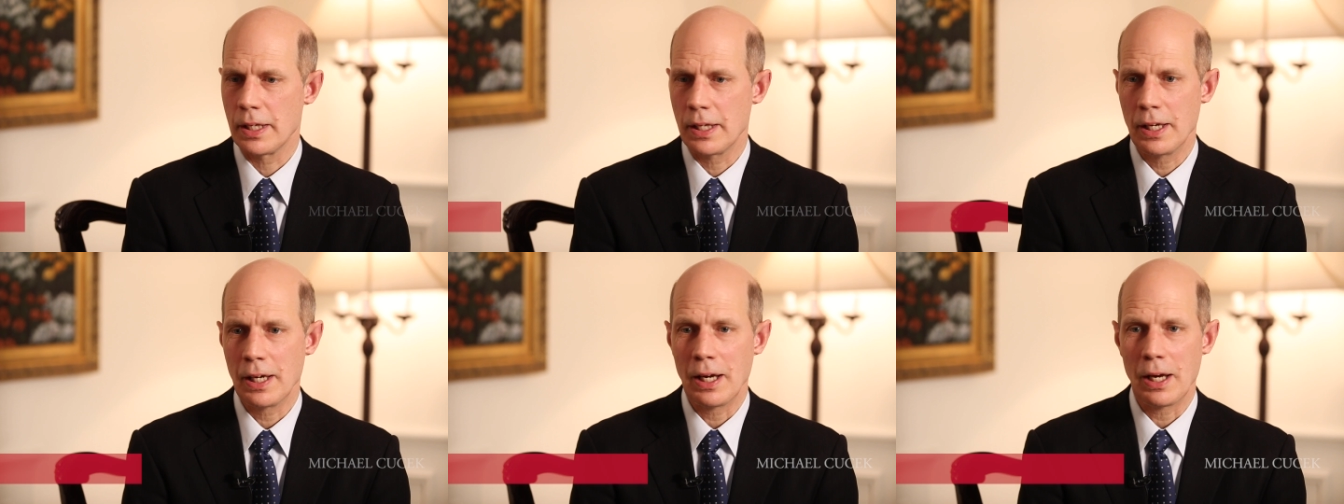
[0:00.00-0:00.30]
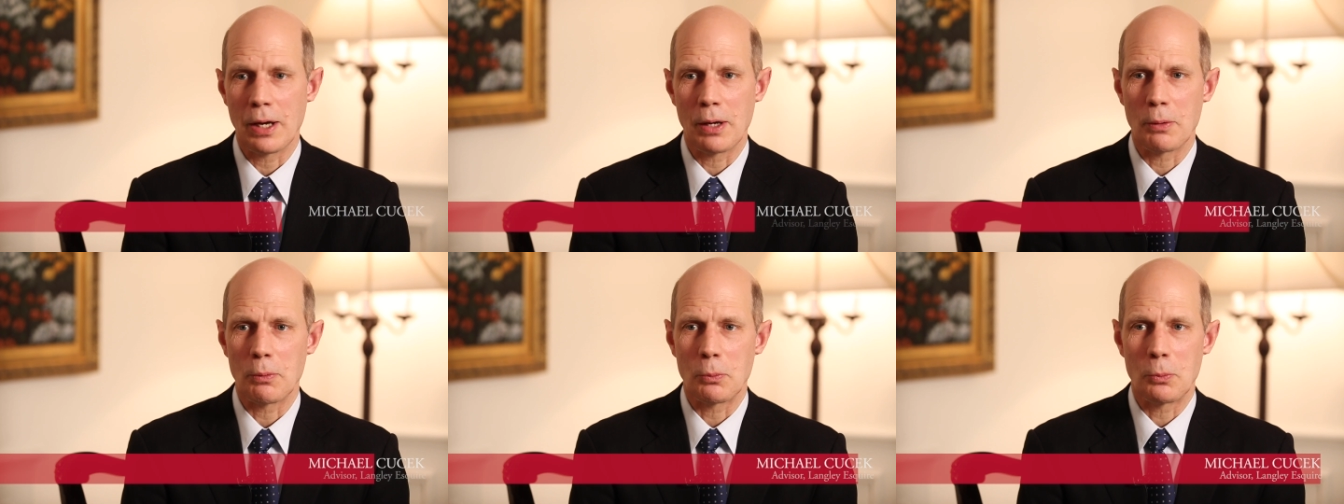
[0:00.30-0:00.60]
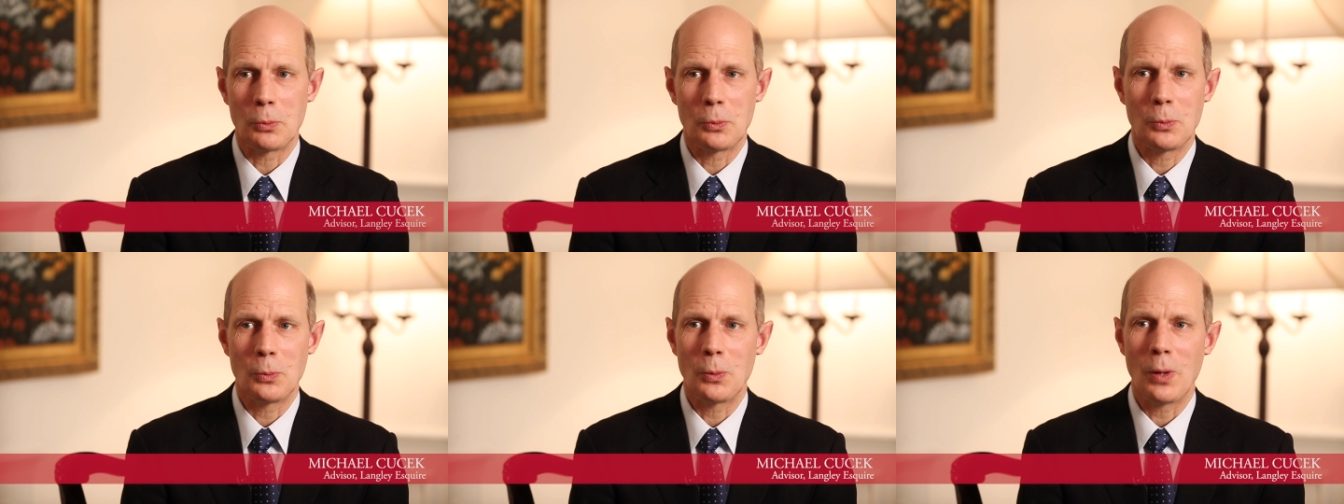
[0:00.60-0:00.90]
Yeah,
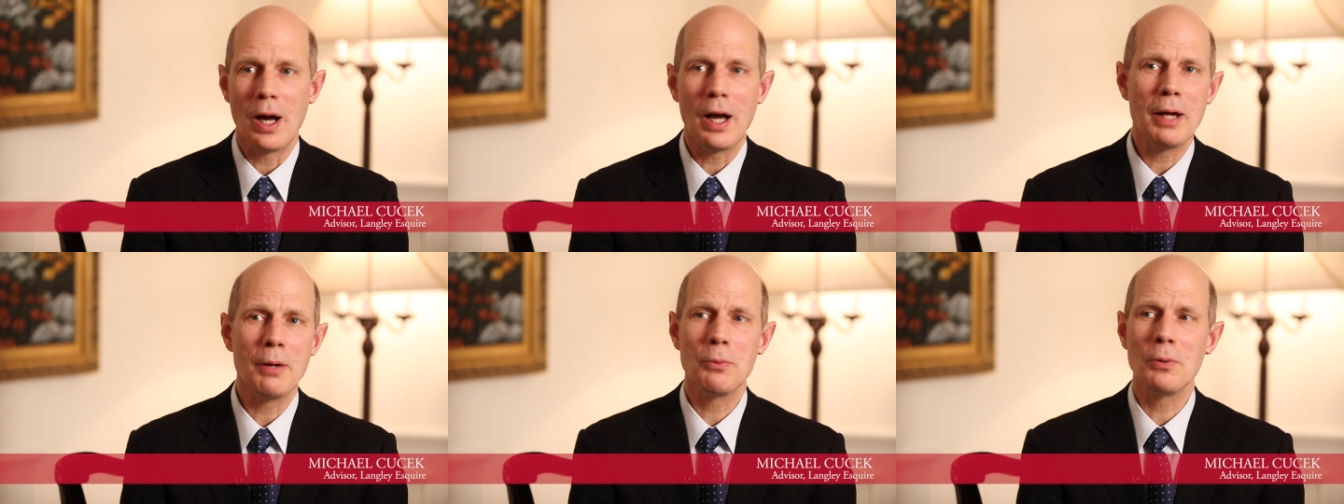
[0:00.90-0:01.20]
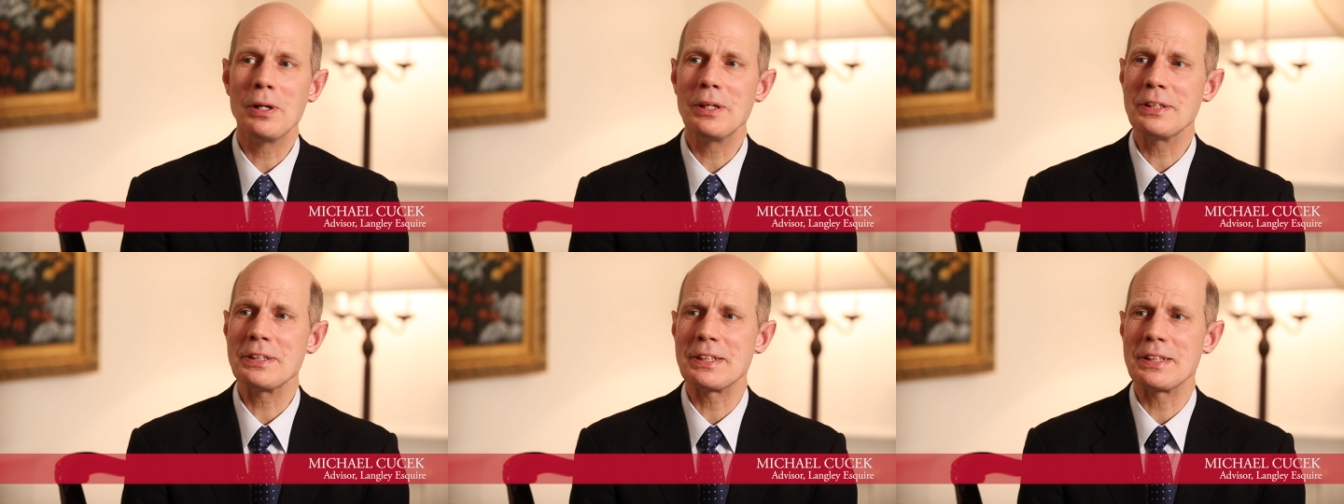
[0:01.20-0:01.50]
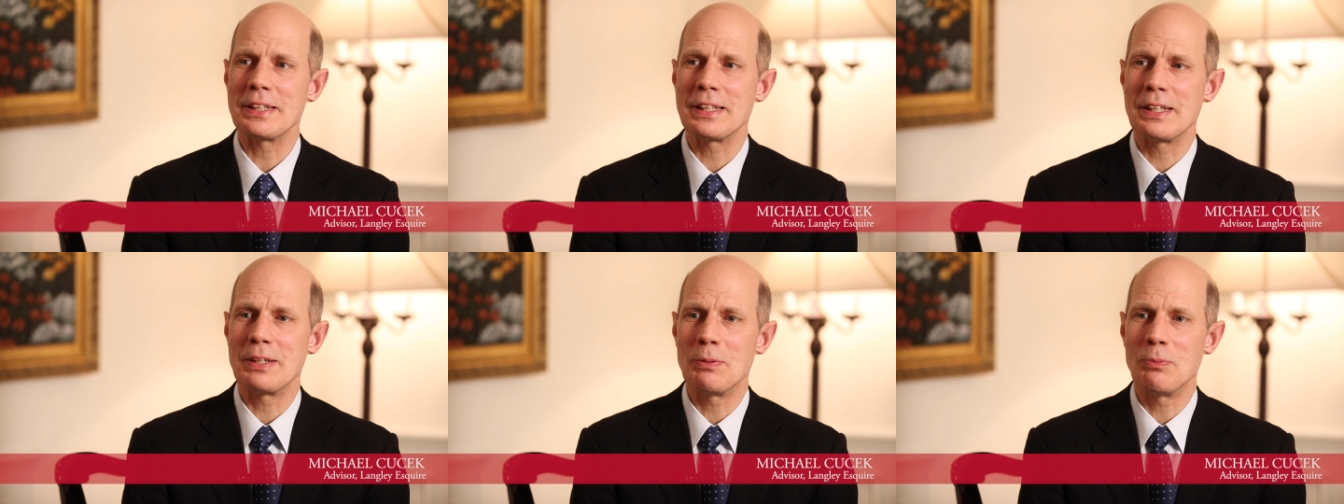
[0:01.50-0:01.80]
why
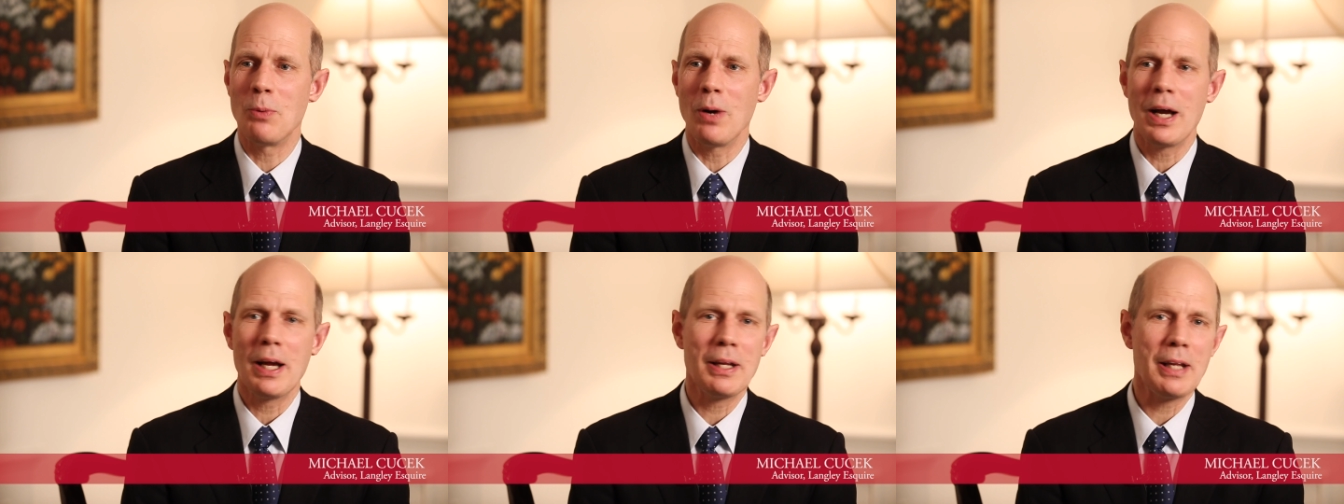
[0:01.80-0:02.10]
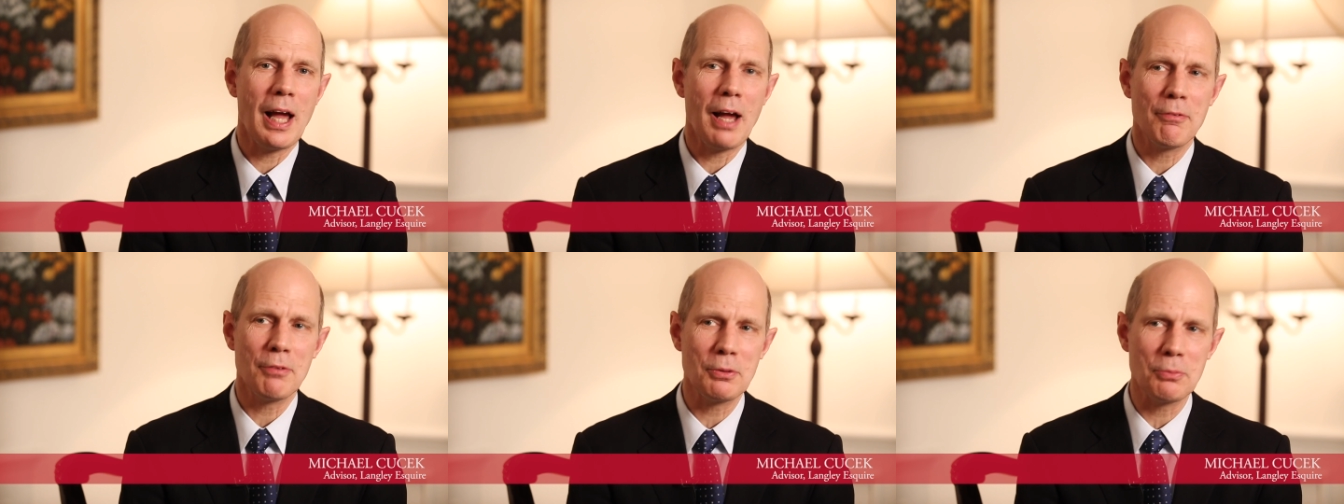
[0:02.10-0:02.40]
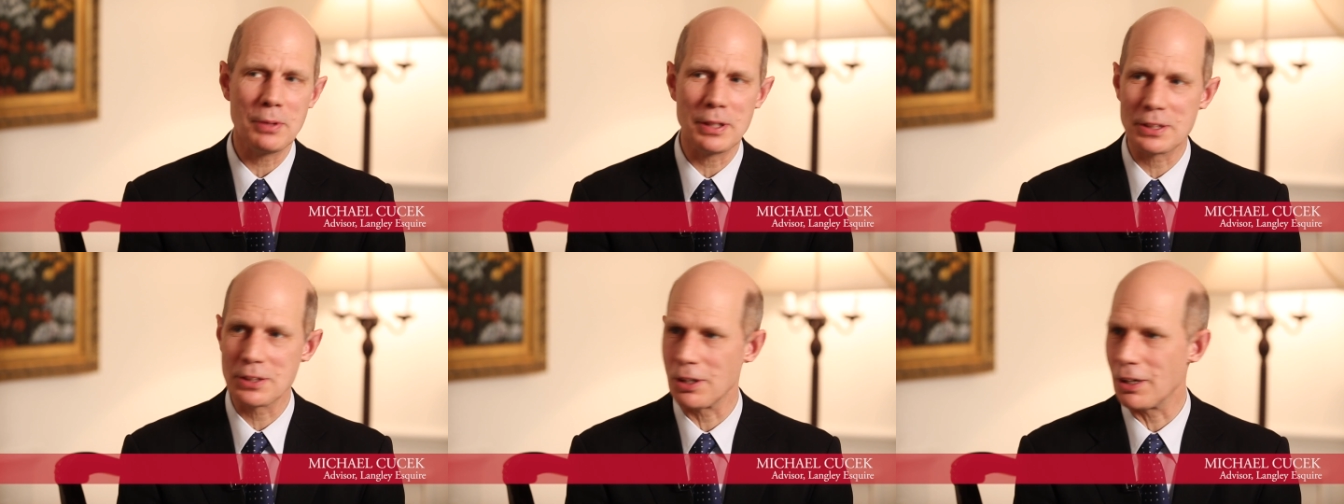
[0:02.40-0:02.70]
haven't
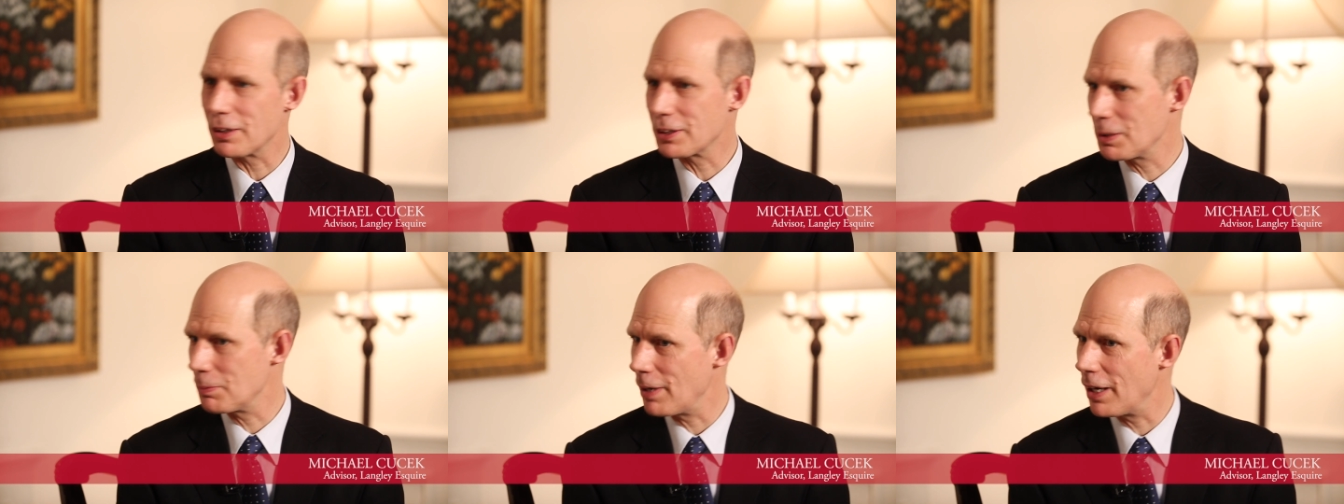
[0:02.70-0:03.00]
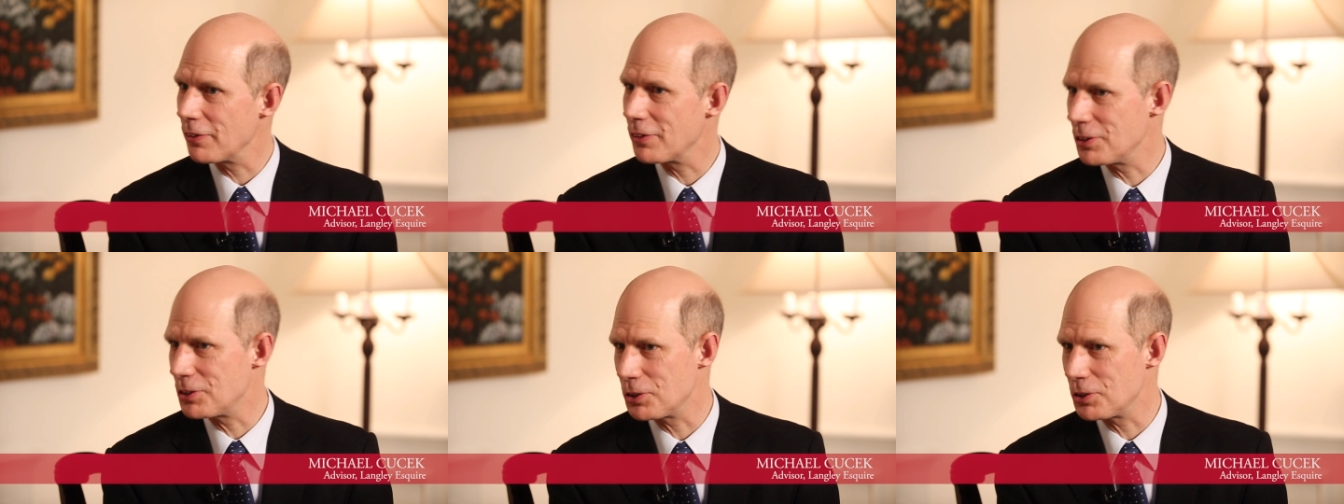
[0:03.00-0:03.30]
we talked about the